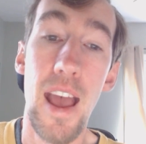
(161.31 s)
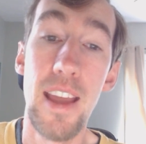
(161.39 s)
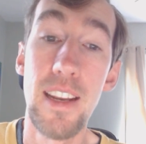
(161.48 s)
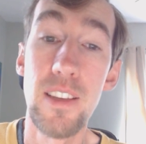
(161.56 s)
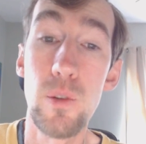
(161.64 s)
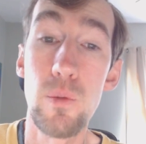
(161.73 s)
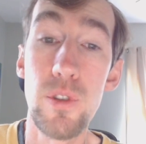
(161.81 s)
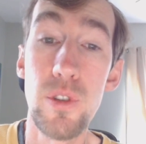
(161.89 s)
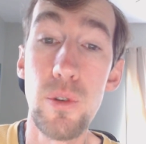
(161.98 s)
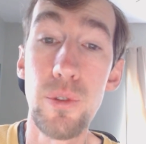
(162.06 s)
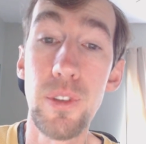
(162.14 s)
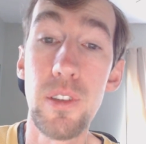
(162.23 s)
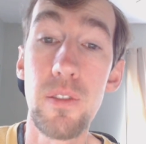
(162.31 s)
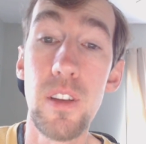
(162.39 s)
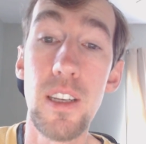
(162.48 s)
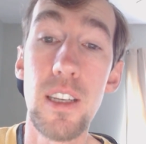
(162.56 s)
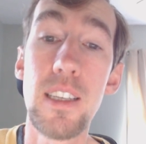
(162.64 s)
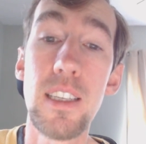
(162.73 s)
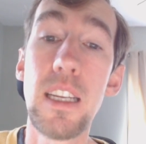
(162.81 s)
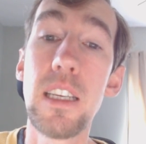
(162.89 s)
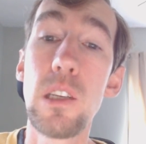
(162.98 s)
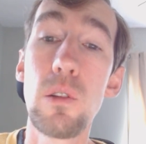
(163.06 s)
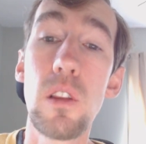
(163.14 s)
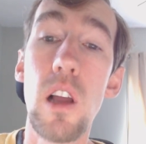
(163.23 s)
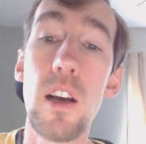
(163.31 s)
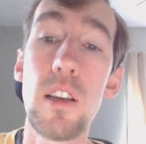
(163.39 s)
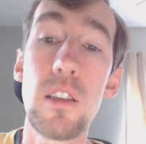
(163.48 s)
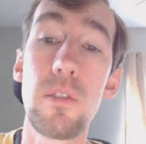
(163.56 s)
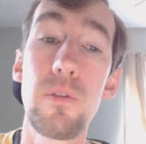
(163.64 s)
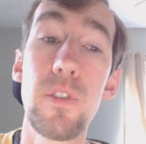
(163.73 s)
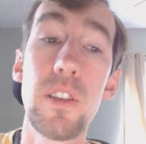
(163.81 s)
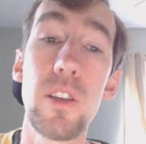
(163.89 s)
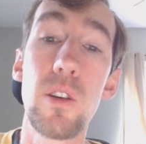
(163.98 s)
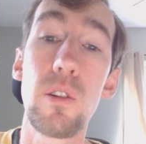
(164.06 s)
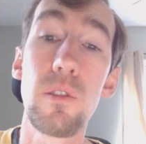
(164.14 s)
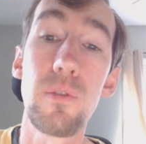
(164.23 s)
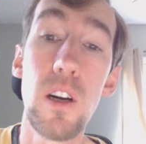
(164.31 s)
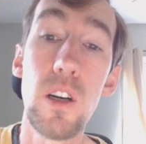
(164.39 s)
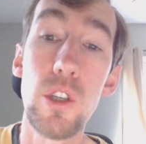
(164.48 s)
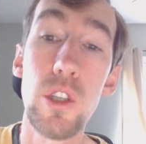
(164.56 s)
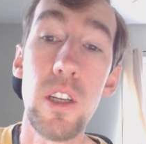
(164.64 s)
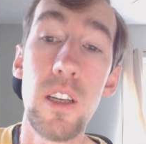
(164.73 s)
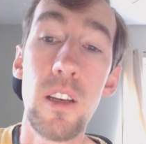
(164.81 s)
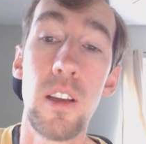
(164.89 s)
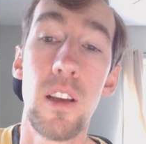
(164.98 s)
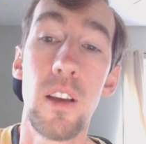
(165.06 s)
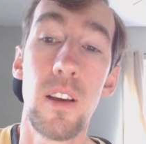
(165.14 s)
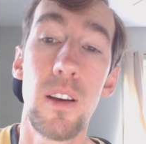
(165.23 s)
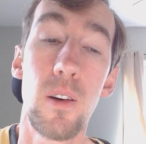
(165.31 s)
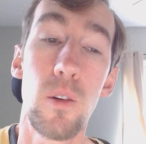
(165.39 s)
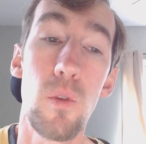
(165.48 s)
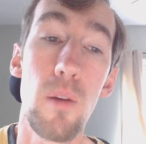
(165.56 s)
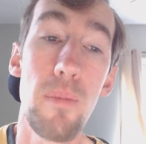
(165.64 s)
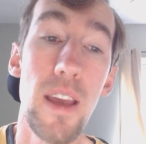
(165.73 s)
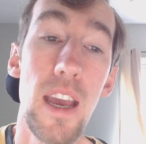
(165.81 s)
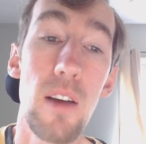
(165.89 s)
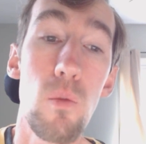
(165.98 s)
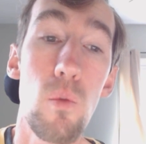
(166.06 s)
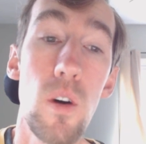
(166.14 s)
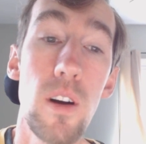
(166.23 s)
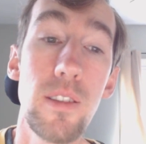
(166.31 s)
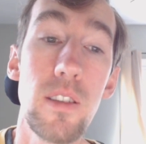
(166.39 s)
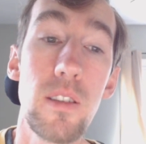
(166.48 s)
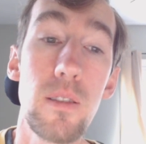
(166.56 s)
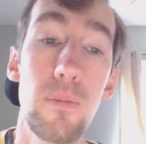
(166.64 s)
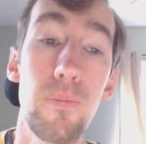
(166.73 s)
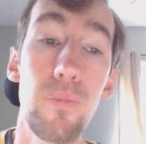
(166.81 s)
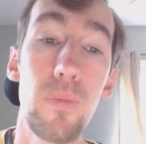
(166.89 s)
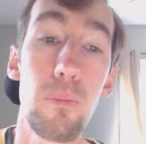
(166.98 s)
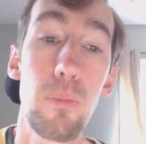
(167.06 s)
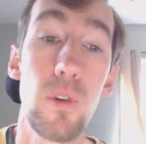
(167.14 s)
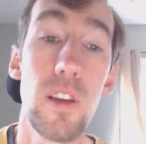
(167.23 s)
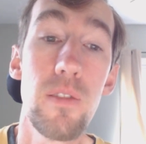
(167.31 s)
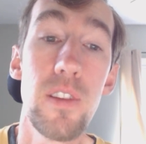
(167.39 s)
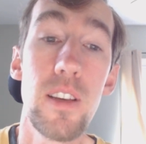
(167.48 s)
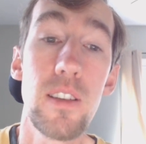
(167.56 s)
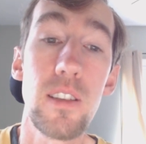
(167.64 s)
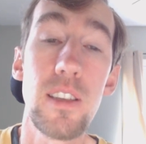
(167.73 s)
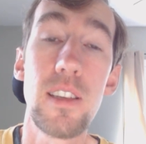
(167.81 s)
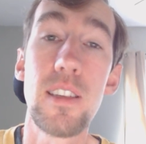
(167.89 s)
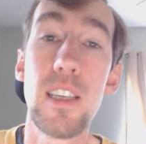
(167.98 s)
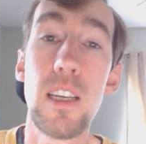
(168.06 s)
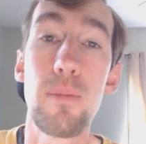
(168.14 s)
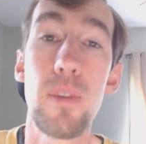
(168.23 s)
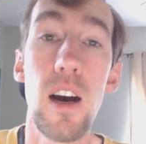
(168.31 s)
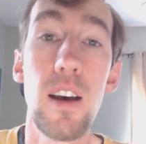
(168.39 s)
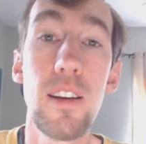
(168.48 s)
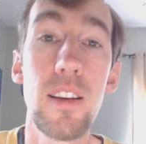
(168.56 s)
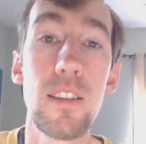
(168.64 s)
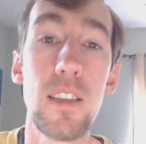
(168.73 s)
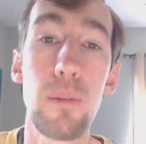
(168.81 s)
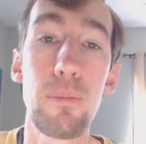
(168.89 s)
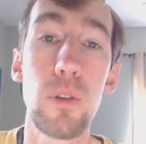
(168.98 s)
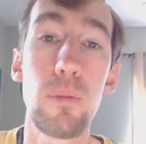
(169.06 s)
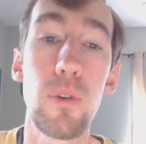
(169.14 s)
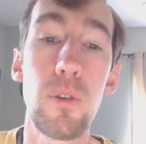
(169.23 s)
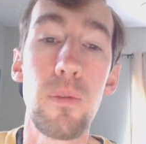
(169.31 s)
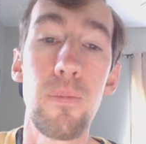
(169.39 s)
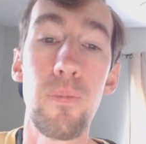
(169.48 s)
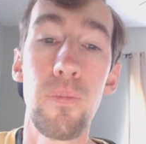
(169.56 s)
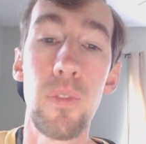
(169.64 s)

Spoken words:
And as a result of the continued loss of physical function, what may have once previously seemed unacceptable